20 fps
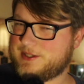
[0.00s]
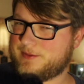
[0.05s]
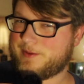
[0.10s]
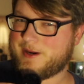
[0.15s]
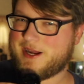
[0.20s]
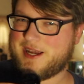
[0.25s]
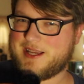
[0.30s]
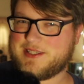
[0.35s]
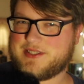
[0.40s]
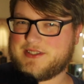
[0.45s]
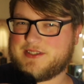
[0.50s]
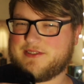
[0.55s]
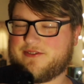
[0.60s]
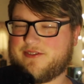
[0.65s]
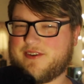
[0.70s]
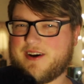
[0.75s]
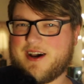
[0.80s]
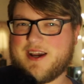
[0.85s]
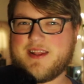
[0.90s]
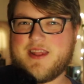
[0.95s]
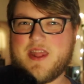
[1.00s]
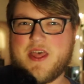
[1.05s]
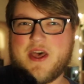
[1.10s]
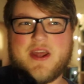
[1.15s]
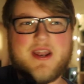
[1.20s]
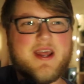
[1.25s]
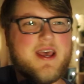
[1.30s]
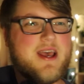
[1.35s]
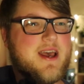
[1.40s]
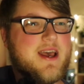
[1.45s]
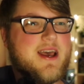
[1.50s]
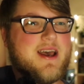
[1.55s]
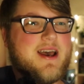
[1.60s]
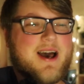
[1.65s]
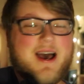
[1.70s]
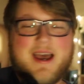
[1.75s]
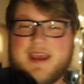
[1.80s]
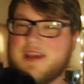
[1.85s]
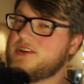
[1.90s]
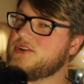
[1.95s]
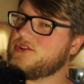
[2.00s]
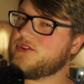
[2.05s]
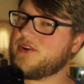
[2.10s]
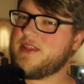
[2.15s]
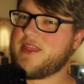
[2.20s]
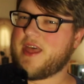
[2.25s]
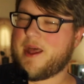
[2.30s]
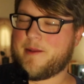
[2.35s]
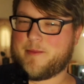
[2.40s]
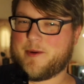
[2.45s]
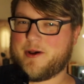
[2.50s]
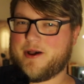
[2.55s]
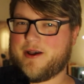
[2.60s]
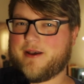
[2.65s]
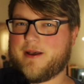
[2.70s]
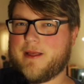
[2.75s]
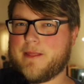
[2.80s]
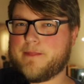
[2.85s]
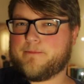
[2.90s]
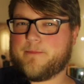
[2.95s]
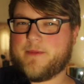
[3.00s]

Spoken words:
surprised to find that I enjoyed that book.